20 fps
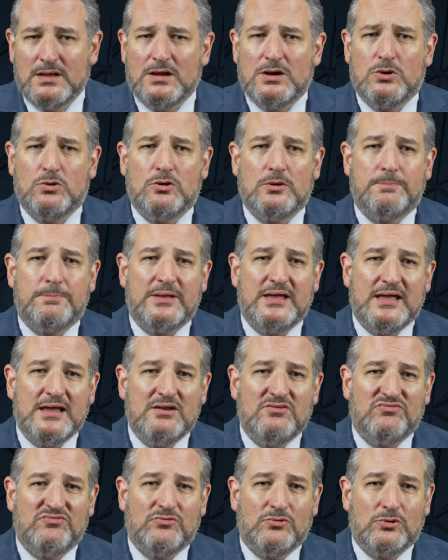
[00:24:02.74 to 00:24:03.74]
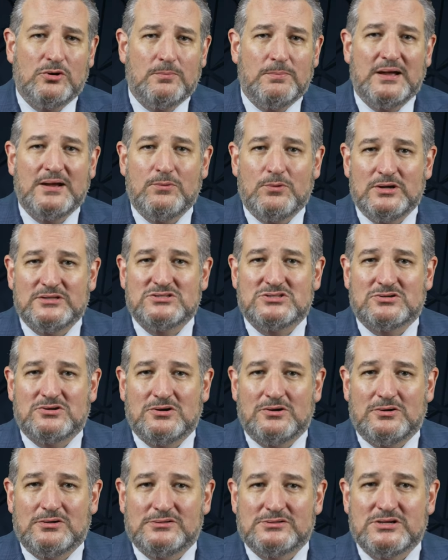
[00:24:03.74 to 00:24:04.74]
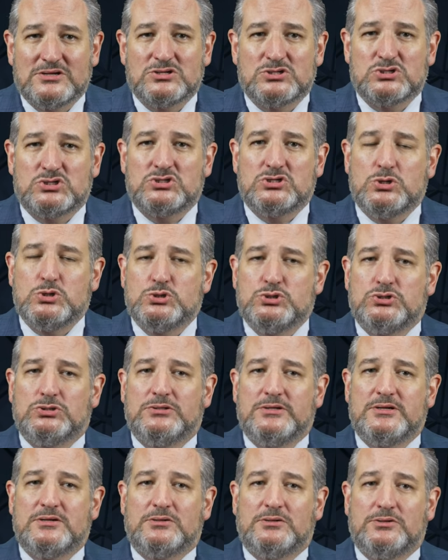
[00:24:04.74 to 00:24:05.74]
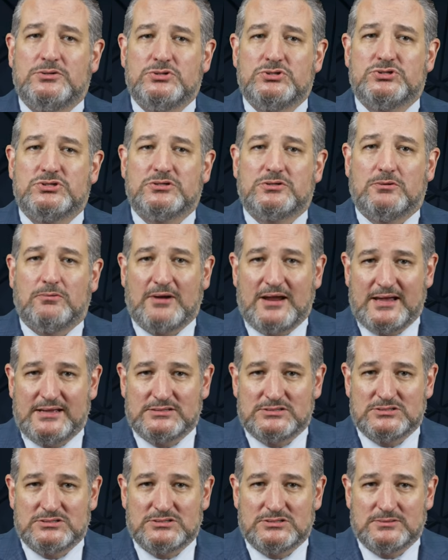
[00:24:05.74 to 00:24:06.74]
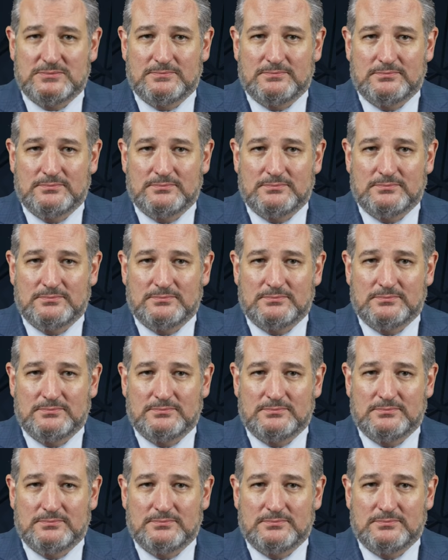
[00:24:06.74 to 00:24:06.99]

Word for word: who are paid for by what's called social inclusion grants.